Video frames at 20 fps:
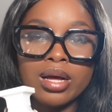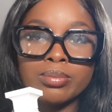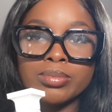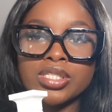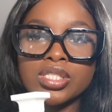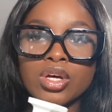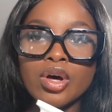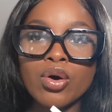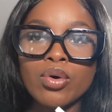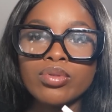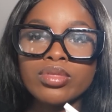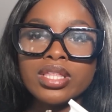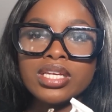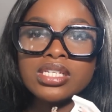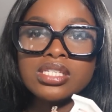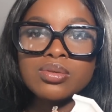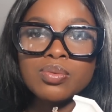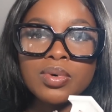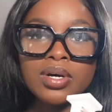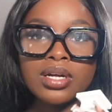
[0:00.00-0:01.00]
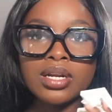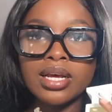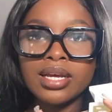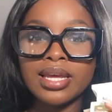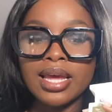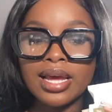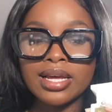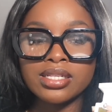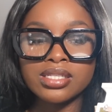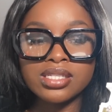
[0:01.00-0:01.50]
So this one
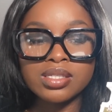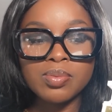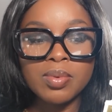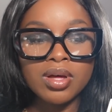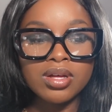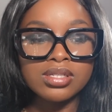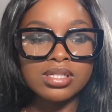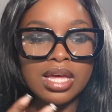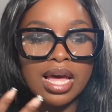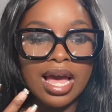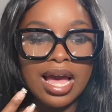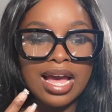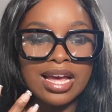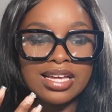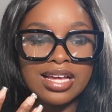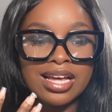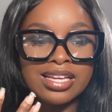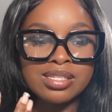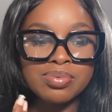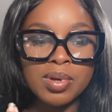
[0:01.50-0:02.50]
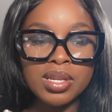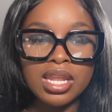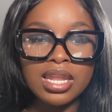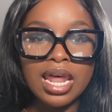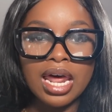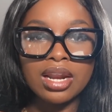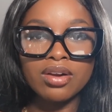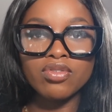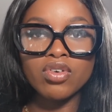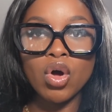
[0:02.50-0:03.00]
again smells, I smell a
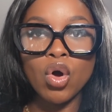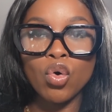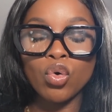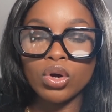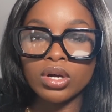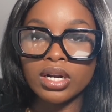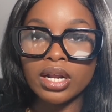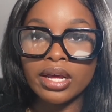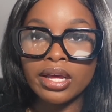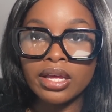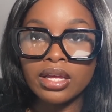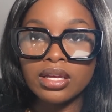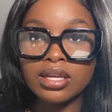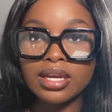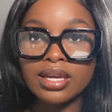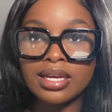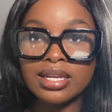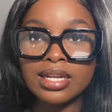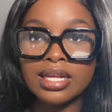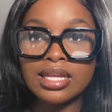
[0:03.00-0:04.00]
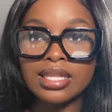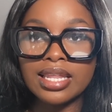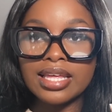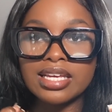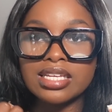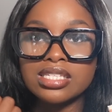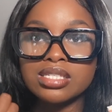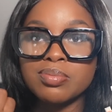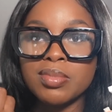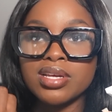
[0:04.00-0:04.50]
lot of coconut in it.
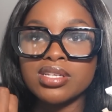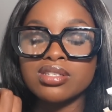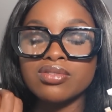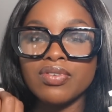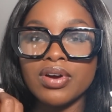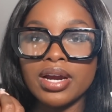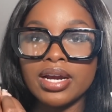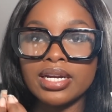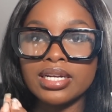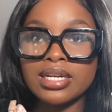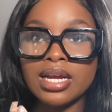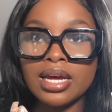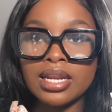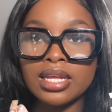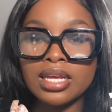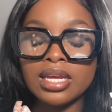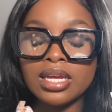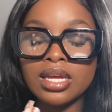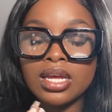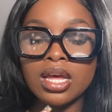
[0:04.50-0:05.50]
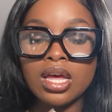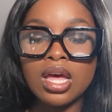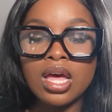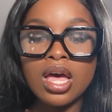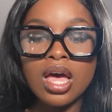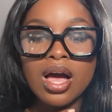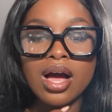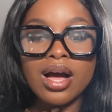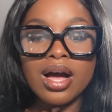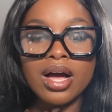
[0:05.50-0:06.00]
Like, it smells very nutty.
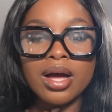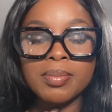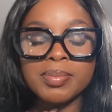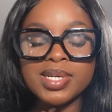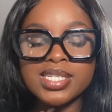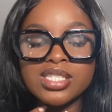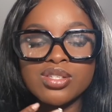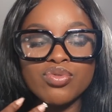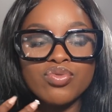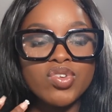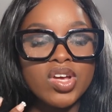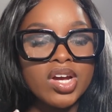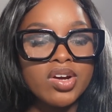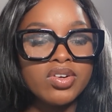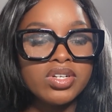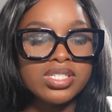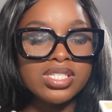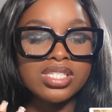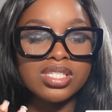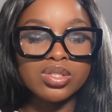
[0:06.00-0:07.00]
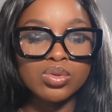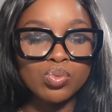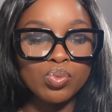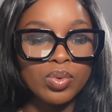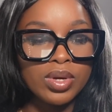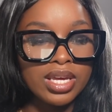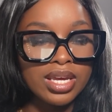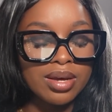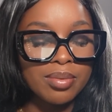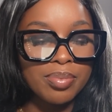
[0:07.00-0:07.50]
It's very
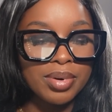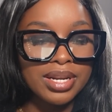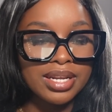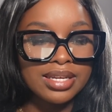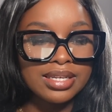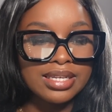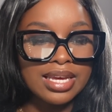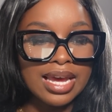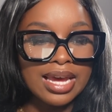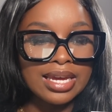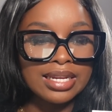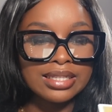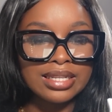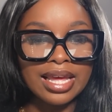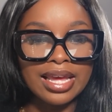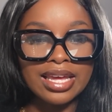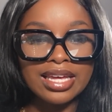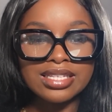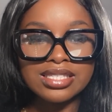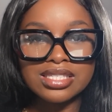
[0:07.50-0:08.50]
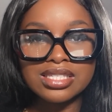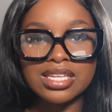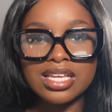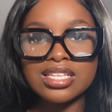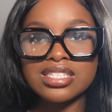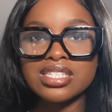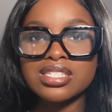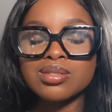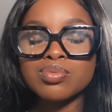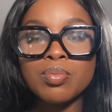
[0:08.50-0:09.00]
sweet, but again, like,
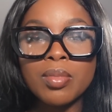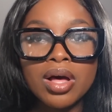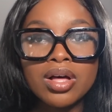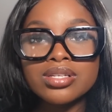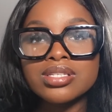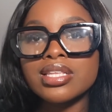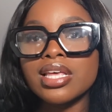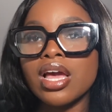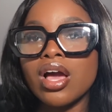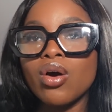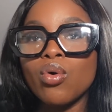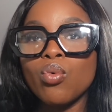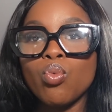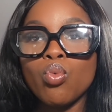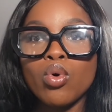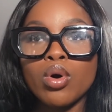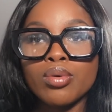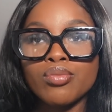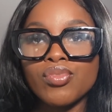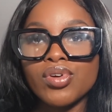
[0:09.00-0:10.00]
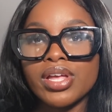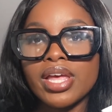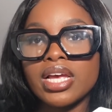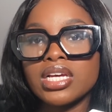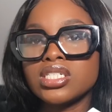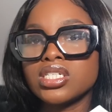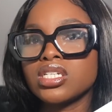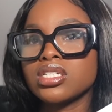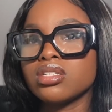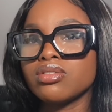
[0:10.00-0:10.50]
it smells like a warm
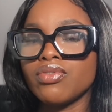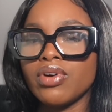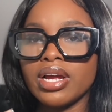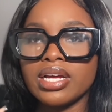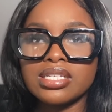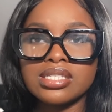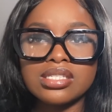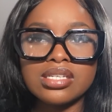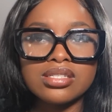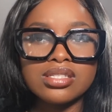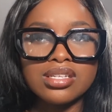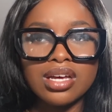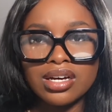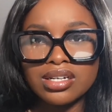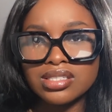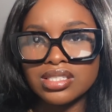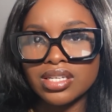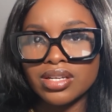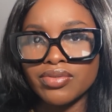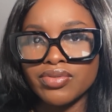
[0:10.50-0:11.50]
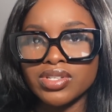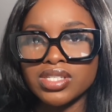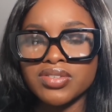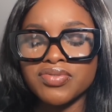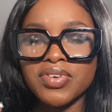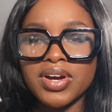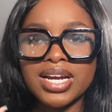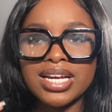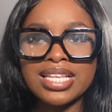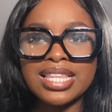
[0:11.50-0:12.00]
vacation. It's very seductive. It's
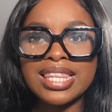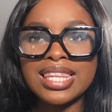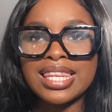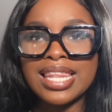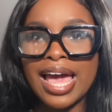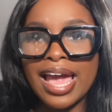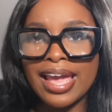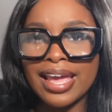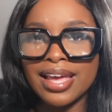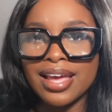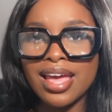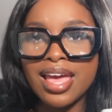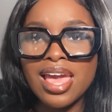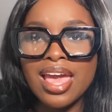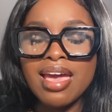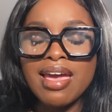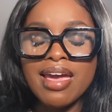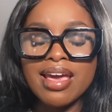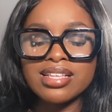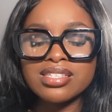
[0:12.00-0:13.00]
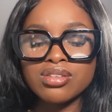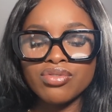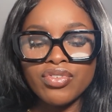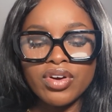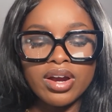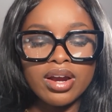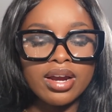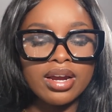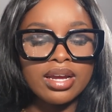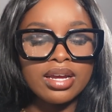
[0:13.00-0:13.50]
very light. It's
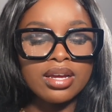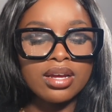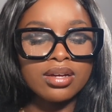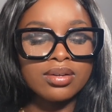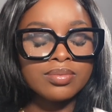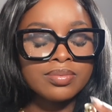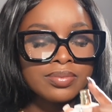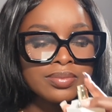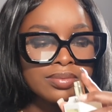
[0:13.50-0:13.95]
very,